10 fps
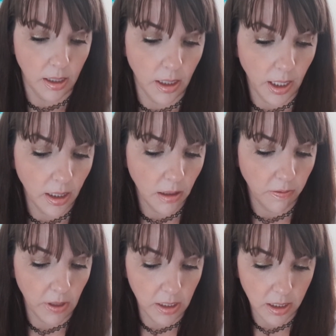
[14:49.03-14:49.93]
I
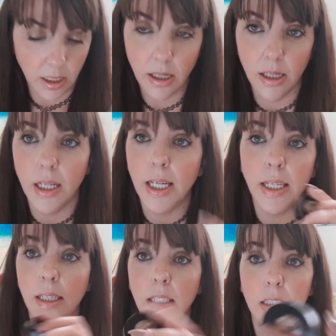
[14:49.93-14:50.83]
love it.
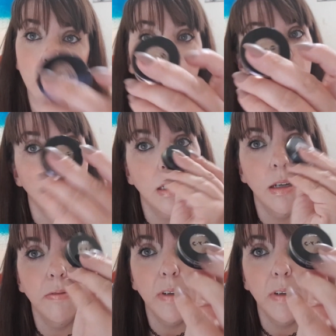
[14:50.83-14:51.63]
Like, I just love,